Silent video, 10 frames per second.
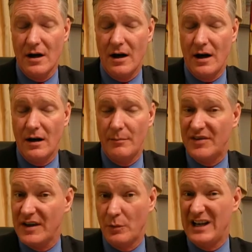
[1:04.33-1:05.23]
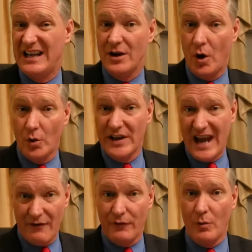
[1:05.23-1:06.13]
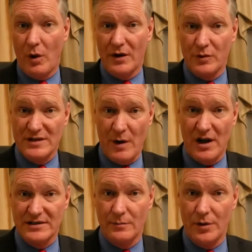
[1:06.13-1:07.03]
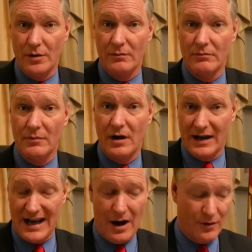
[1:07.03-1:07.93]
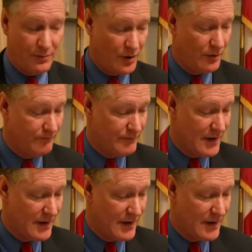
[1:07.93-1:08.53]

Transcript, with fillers: But then we need to hold everyone responsible, accountable.